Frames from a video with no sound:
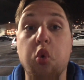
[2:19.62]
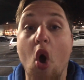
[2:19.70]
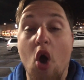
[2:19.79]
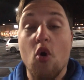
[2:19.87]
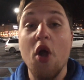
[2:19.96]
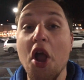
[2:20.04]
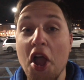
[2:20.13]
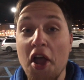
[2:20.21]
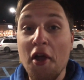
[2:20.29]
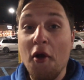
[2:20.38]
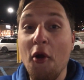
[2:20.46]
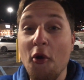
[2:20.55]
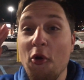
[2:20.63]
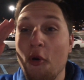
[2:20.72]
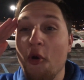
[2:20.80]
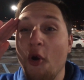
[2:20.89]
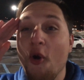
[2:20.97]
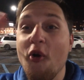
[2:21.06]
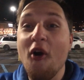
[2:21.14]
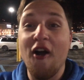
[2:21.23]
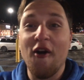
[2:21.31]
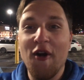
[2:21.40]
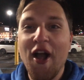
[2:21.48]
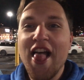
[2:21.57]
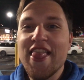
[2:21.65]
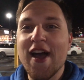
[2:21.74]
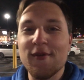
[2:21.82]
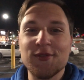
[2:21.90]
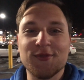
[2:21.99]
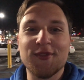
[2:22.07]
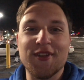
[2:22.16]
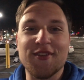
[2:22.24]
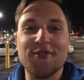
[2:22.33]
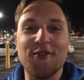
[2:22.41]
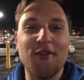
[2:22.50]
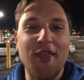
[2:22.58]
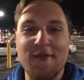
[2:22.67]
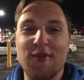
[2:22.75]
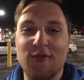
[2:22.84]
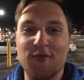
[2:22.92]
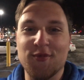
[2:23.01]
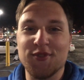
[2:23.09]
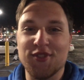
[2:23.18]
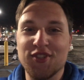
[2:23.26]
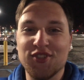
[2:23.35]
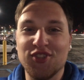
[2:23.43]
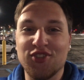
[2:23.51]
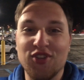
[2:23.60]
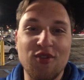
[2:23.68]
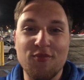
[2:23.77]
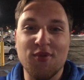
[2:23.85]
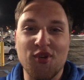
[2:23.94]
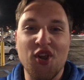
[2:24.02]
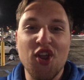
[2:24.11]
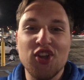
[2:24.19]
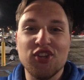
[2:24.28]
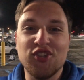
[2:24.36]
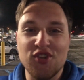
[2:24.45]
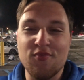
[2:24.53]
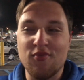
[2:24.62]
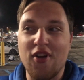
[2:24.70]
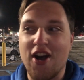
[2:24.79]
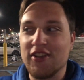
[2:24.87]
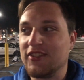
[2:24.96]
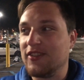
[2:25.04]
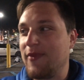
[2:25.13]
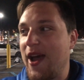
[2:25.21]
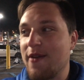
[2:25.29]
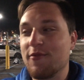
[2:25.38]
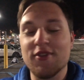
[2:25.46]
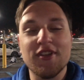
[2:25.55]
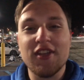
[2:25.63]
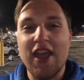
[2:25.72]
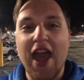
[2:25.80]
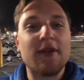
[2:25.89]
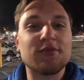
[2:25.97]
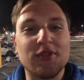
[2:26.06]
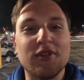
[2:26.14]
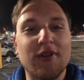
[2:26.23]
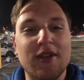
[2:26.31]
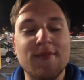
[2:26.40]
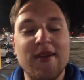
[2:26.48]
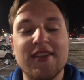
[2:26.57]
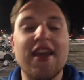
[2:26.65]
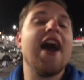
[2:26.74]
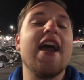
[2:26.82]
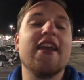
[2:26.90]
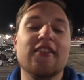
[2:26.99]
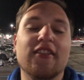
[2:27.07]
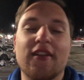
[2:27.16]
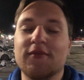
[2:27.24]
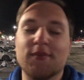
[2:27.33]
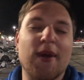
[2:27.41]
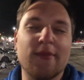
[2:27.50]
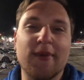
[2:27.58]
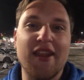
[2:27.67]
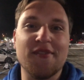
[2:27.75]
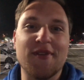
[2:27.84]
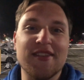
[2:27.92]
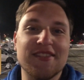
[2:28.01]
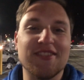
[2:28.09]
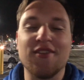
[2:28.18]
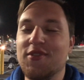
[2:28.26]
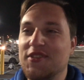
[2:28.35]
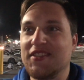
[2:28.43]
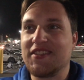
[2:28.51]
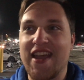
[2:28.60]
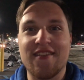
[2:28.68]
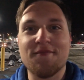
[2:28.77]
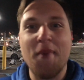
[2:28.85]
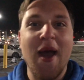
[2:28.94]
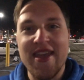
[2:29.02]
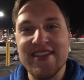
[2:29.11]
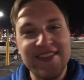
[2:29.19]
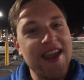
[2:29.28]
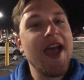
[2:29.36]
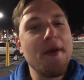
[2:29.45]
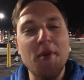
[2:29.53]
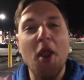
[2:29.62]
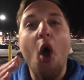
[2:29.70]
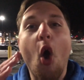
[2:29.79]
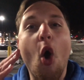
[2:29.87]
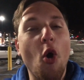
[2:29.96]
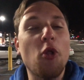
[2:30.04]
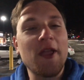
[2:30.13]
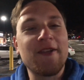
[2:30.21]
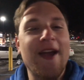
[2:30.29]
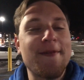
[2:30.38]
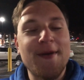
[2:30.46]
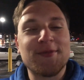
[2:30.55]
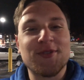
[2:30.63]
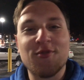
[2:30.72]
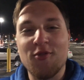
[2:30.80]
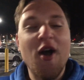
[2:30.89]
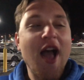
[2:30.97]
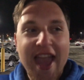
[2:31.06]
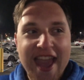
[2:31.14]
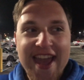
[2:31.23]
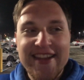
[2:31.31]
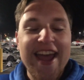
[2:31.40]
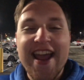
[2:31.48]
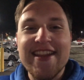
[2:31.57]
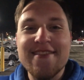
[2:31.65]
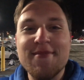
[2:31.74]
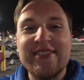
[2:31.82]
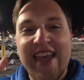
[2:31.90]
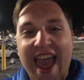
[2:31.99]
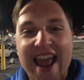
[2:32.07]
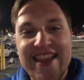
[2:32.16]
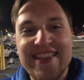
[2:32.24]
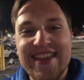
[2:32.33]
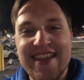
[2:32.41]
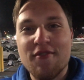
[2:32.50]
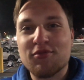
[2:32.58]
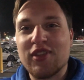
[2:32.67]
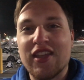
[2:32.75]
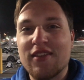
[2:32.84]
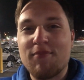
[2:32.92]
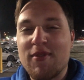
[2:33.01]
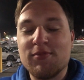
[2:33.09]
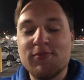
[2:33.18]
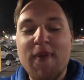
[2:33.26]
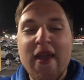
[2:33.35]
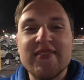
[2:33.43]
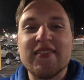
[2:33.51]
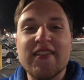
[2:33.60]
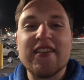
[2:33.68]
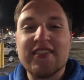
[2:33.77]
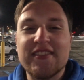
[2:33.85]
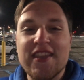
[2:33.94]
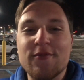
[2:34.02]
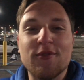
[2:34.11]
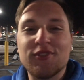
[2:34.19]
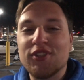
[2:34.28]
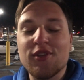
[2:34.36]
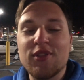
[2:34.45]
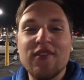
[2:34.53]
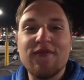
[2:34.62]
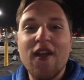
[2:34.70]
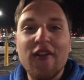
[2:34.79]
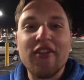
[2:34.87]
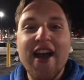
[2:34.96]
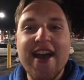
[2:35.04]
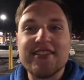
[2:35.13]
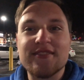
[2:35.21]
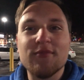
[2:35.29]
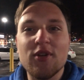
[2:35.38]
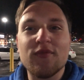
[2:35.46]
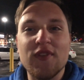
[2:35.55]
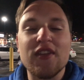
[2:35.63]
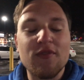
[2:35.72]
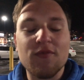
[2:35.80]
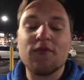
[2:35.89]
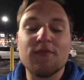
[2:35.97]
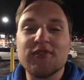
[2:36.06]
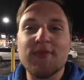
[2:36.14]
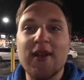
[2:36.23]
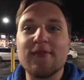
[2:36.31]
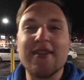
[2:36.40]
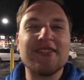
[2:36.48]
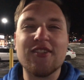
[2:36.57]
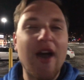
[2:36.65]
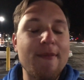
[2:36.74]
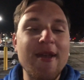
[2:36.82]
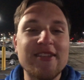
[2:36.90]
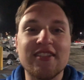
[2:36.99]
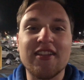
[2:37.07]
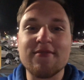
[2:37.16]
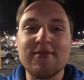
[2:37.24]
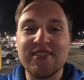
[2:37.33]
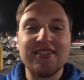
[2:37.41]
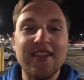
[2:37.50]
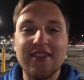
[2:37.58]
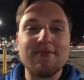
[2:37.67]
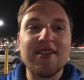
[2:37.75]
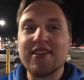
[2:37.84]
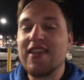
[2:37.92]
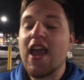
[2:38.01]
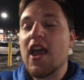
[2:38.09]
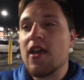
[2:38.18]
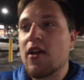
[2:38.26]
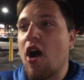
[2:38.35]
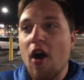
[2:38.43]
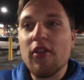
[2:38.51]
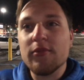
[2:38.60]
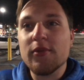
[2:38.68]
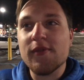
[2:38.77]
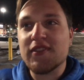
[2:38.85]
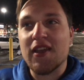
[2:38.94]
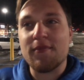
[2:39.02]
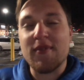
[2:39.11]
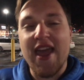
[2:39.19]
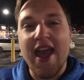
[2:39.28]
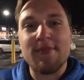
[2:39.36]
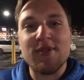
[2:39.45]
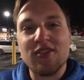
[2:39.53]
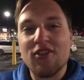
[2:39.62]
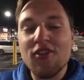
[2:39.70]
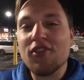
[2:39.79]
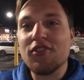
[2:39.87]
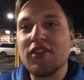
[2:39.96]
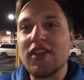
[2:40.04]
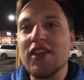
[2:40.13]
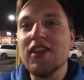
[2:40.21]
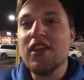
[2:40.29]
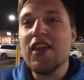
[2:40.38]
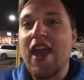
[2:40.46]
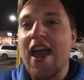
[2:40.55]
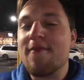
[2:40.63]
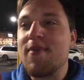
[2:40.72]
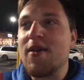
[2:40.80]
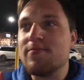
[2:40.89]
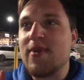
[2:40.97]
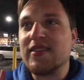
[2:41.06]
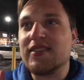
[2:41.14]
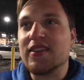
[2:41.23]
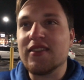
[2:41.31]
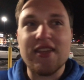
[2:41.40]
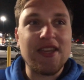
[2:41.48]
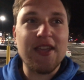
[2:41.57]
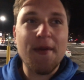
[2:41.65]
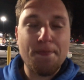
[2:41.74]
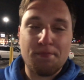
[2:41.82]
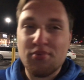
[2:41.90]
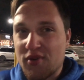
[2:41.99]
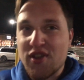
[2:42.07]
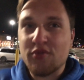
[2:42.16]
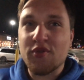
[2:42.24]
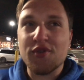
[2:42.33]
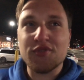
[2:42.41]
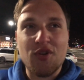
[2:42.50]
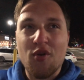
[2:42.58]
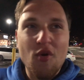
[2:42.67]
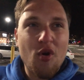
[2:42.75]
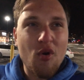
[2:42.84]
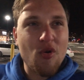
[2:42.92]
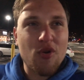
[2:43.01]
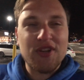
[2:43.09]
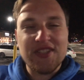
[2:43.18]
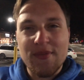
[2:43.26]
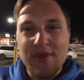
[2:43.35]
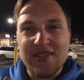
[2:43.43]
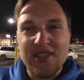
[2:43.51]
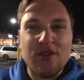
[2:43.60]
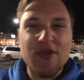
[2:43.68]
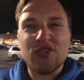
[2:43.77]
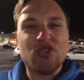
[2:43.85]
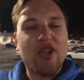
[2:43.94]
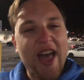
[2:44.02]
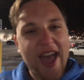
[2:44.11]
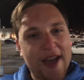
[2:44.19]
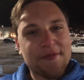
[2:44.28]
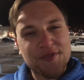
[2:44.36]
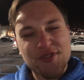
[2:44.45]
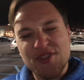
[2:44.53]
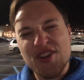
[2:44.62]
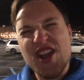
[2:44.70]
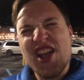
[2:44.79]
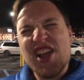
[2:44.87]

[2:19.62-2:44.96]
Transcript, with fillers: Whoa. That was really cool. That movie was super duper awesome. I would absolutely recommend it. I love Spider-Man anyway, so this is kind of biased, but holy crap, that was so cool. And I didn't miss anything. It was like a, it was basically a sequel to the very last movie from Spider-Man, so I basically missed nothing because all the movies that have been happening currently have been basically prequels or something sequential after